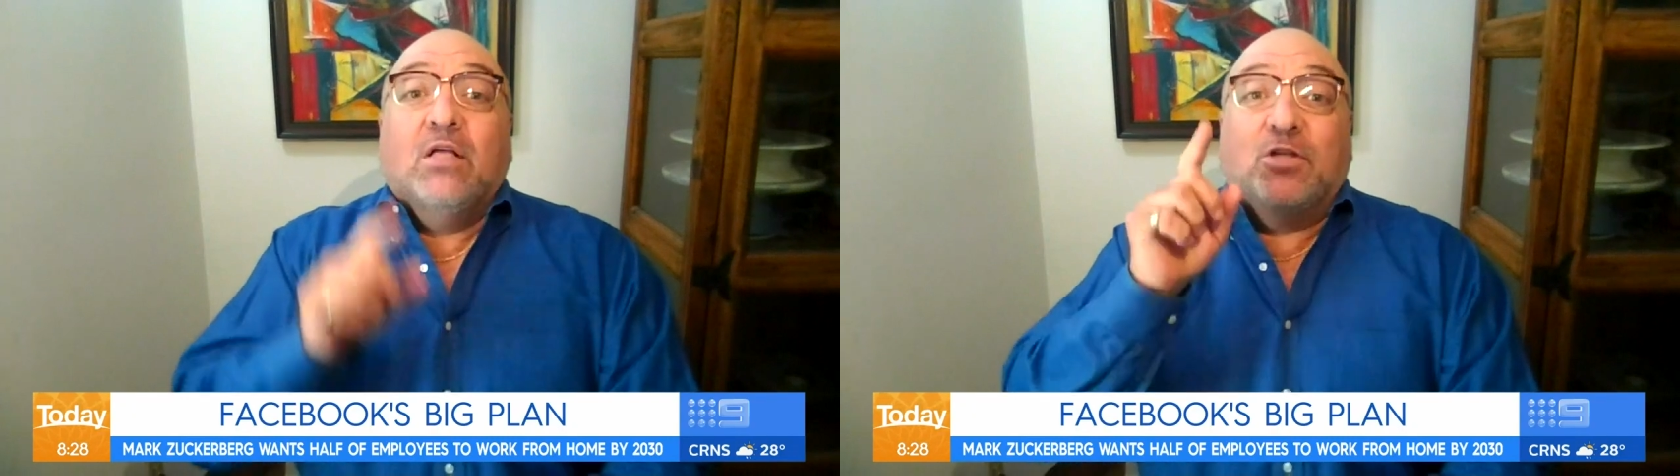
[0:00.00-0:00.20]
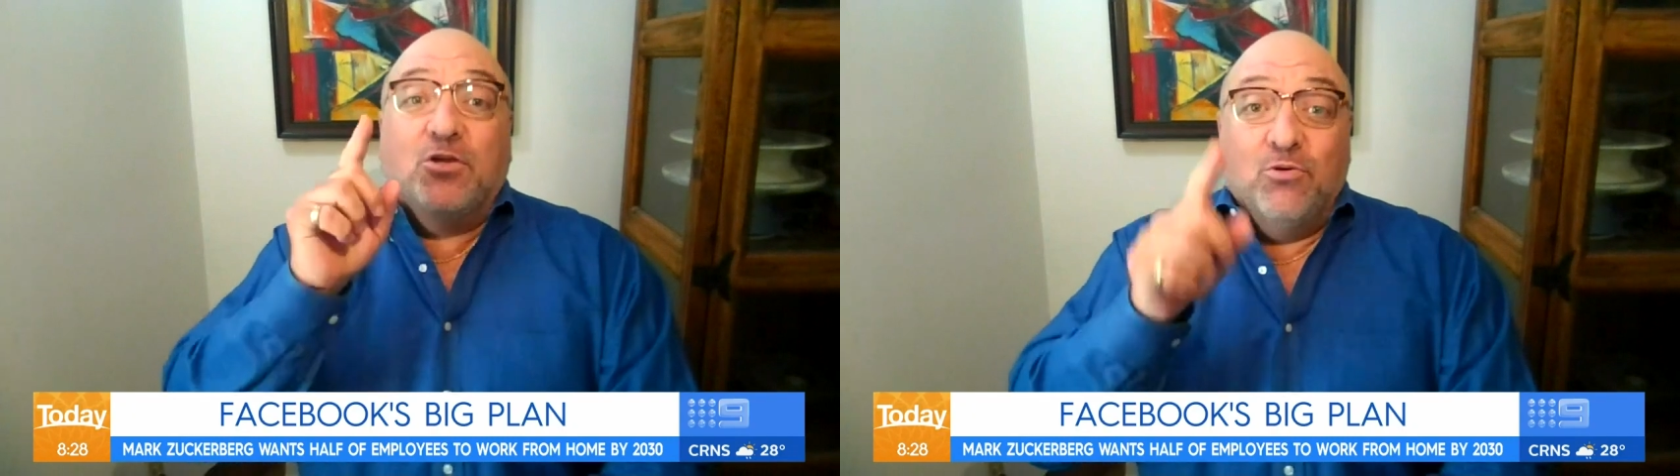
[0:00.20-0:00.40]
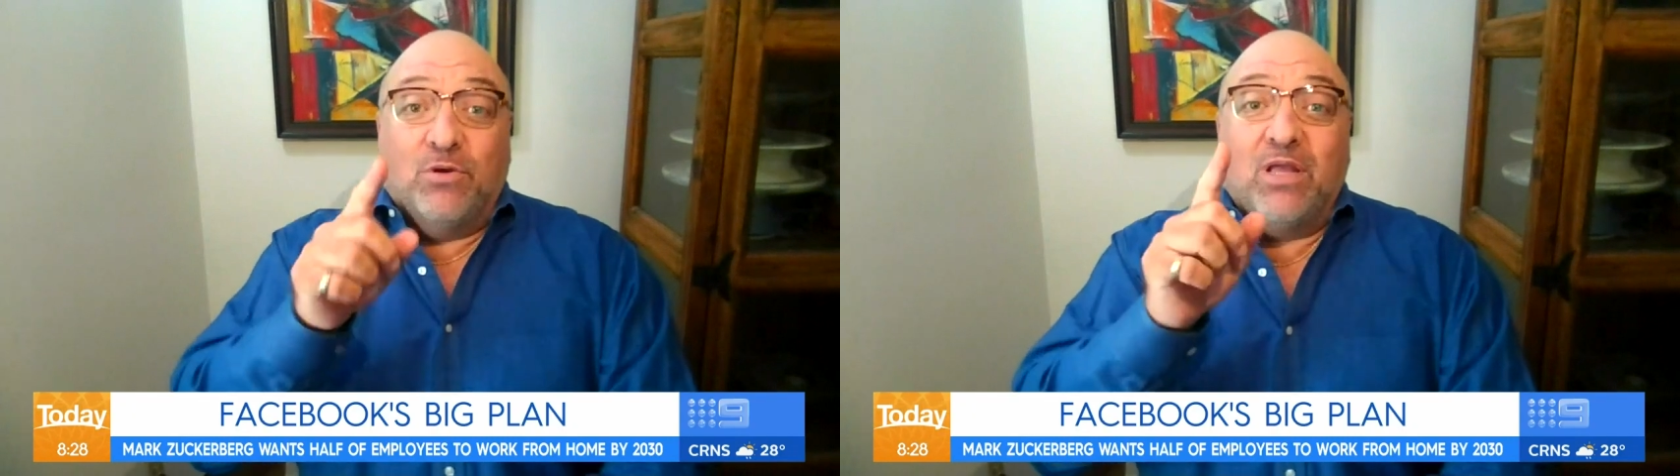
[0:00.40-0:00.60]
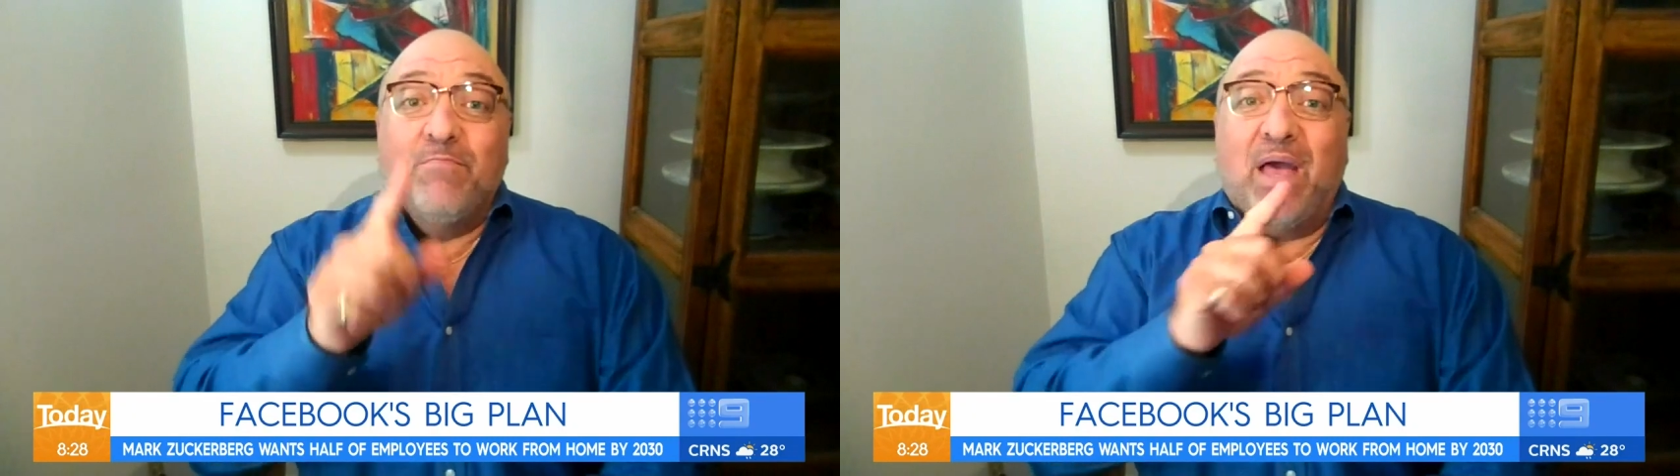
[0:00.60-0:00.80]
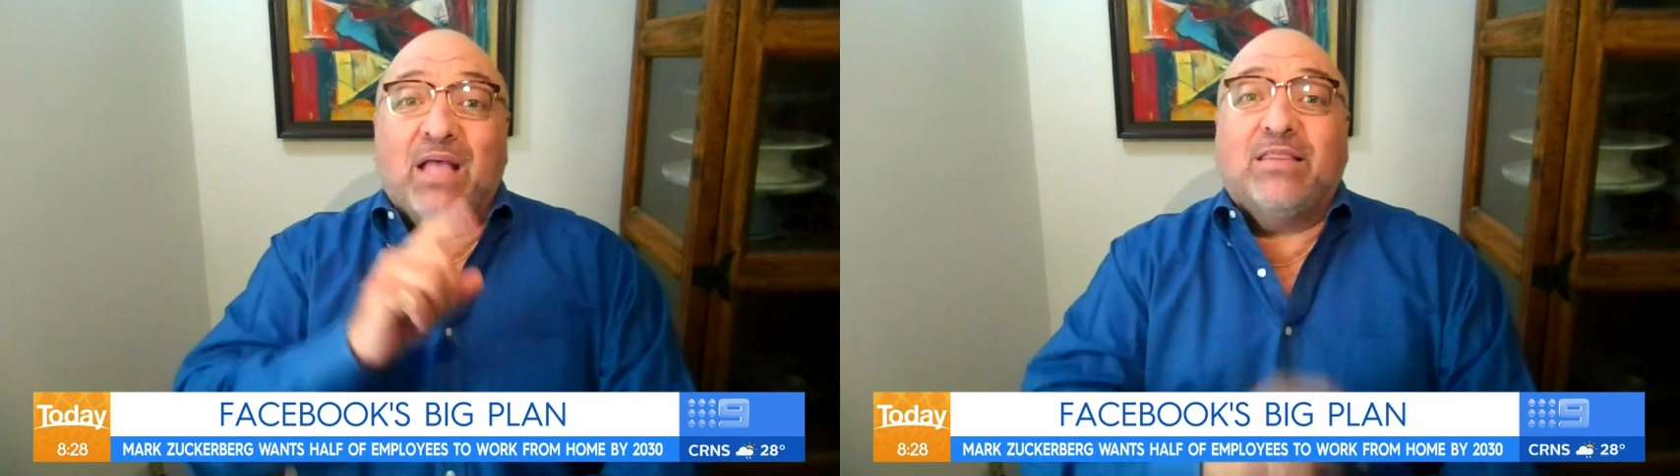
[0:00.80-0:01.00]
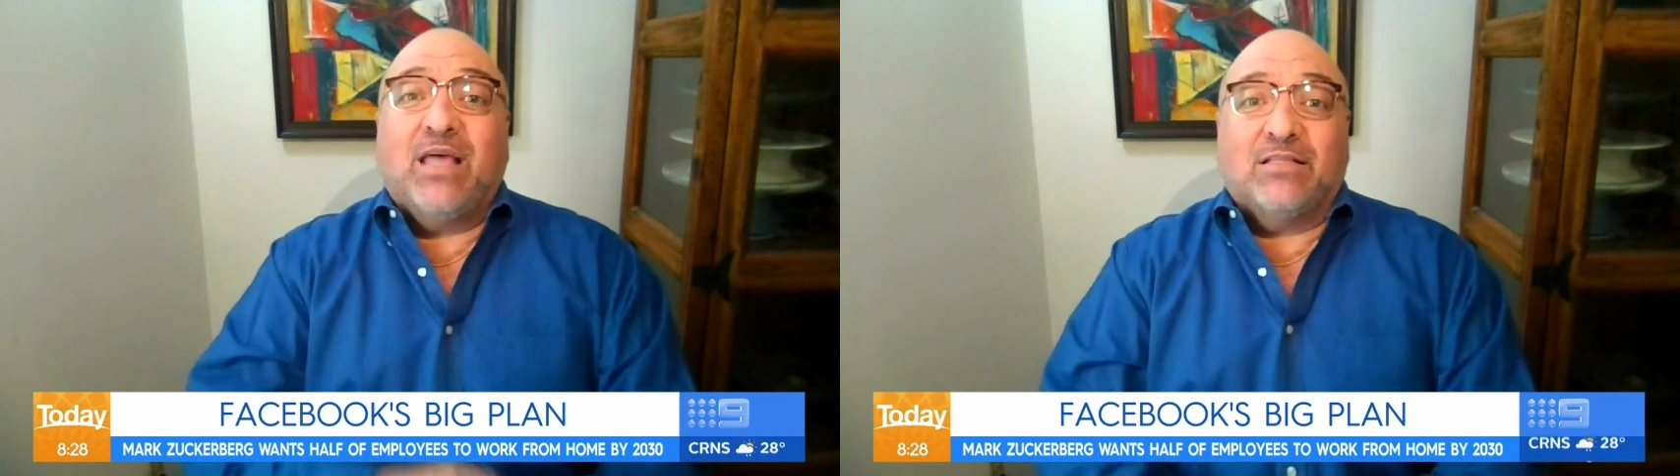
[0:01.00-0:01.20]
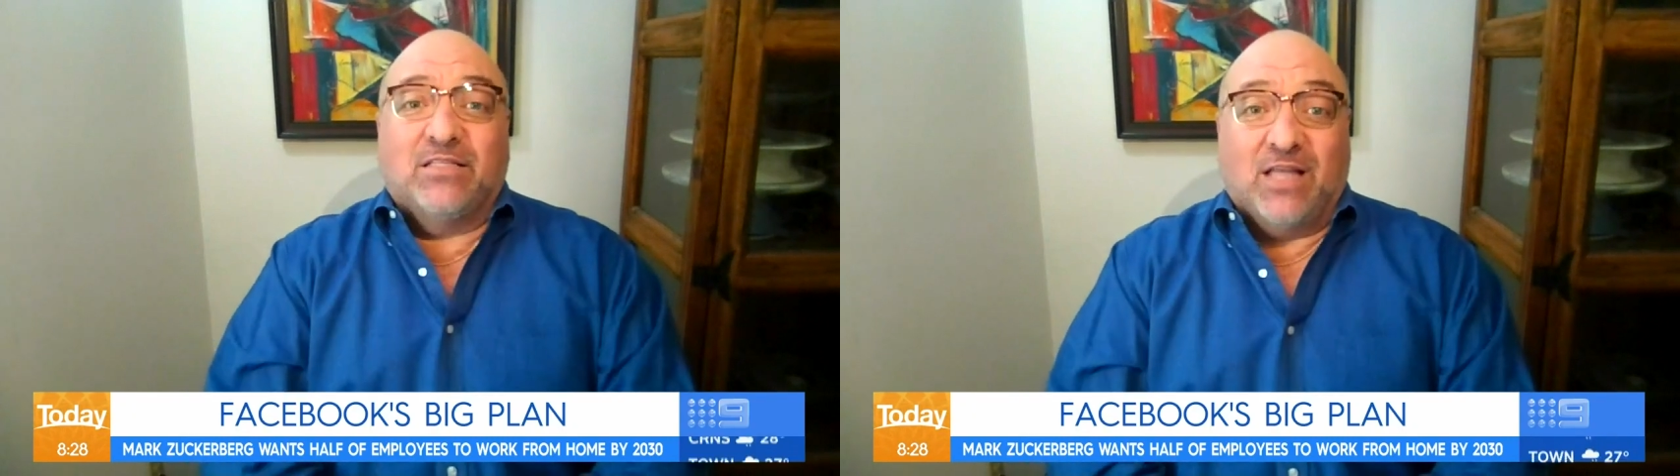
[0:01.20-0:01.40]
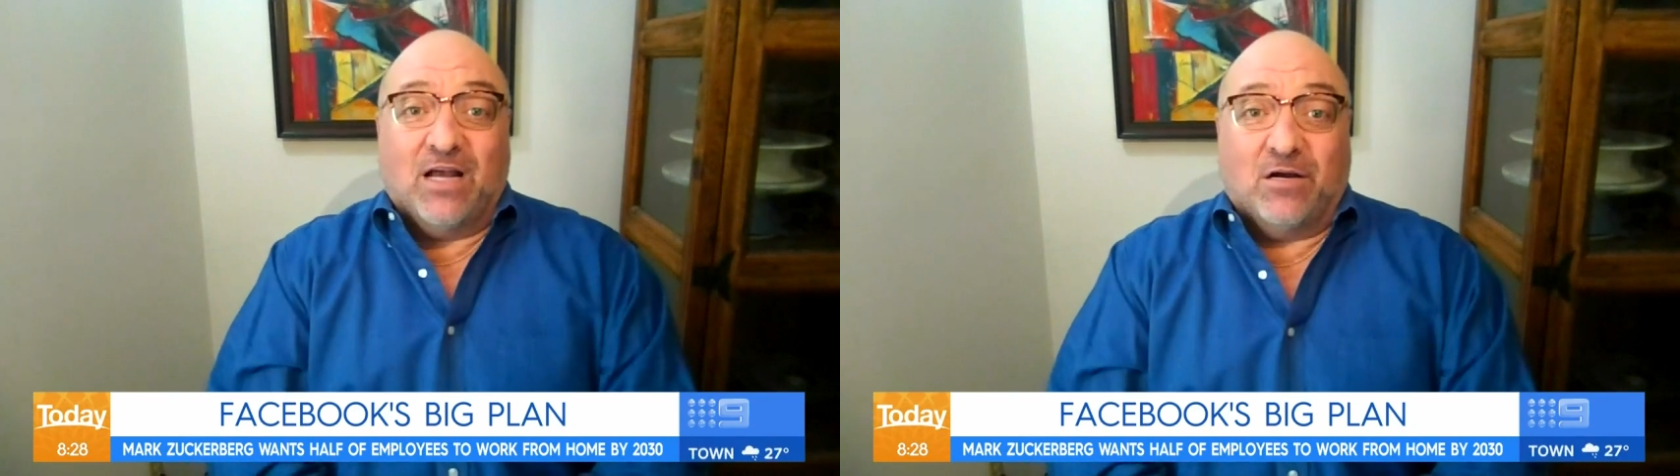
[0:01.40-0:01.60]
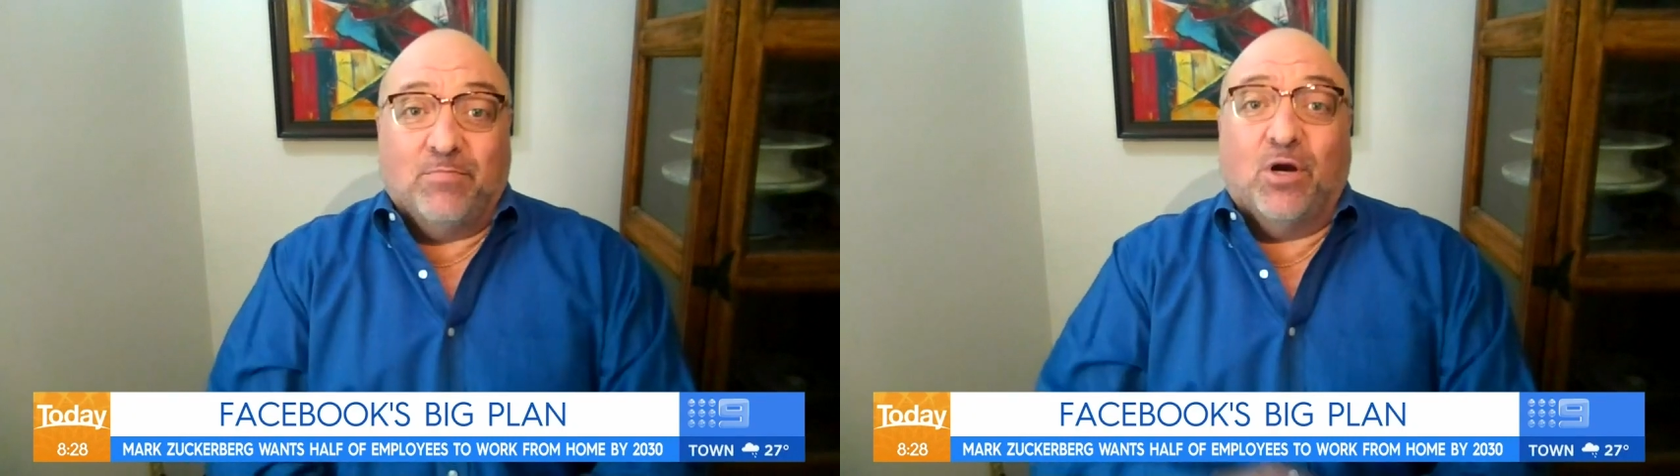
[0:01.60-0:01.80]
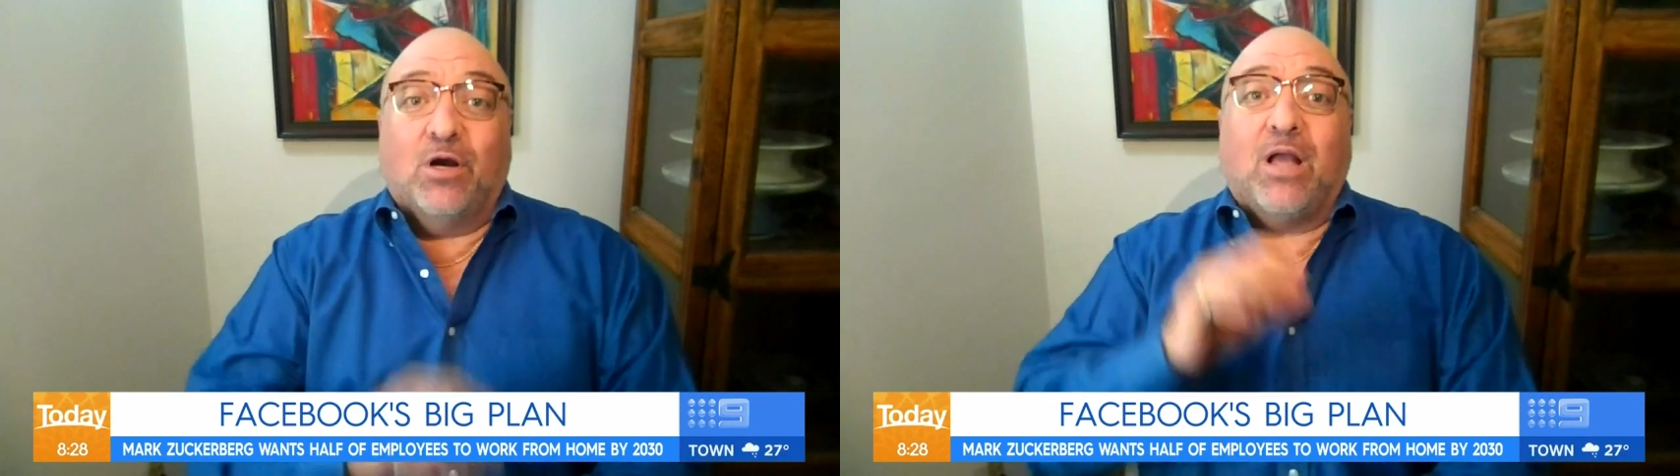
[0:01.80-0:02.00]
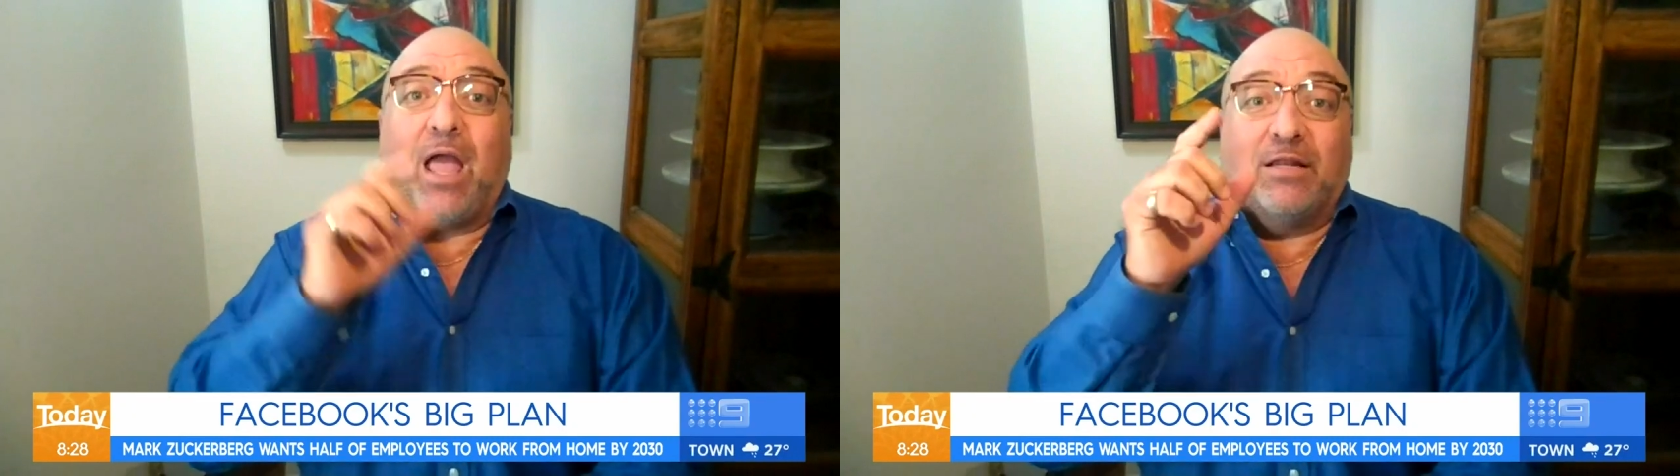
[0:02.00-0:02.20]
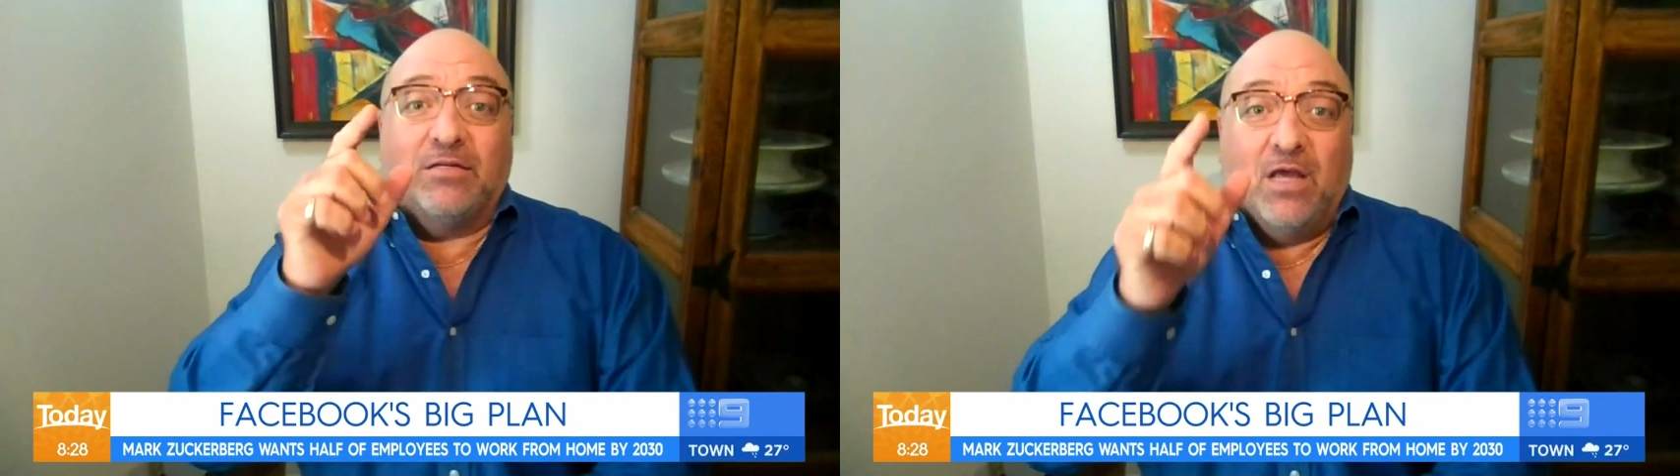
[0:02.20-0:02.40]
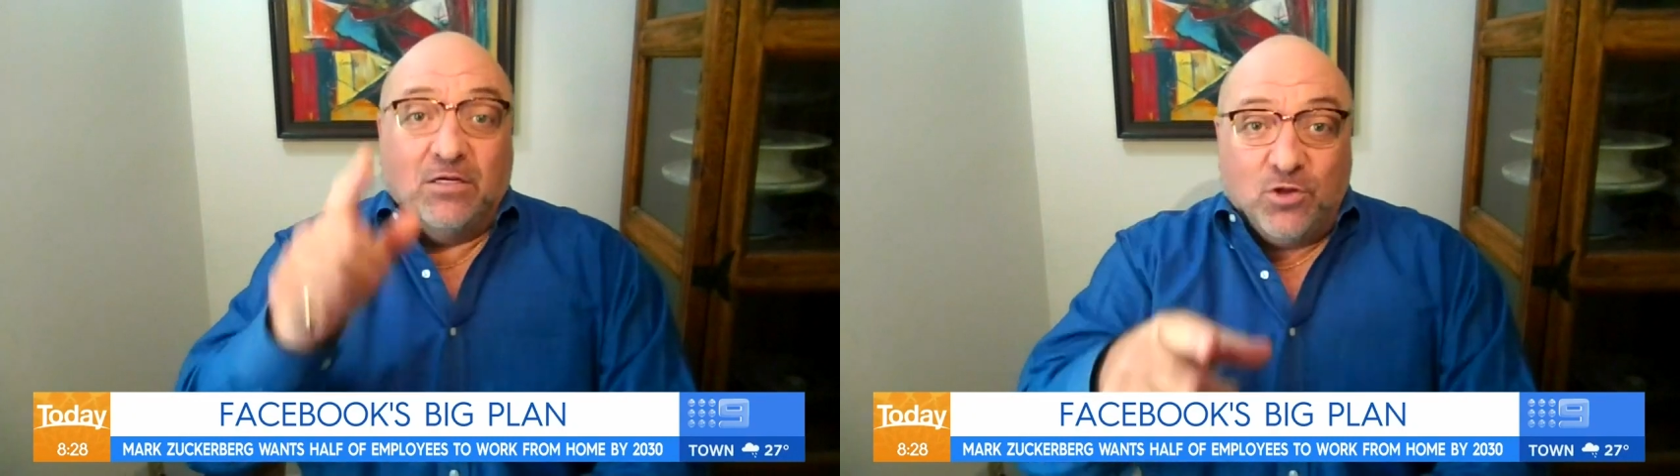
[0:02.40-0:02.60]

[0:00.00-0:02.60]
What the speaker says: So you can bet that Zuckerberg and